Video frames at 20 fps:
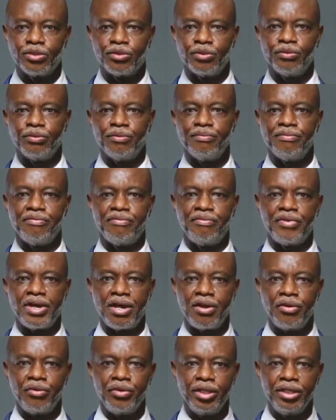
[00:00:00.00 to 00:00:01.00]
to
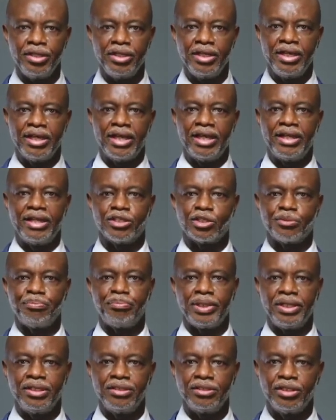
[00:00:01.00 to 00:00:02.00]
vary and
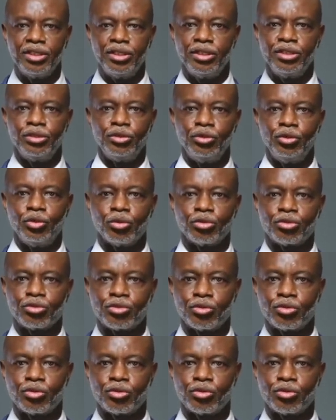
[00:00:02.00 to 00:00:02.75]
expand your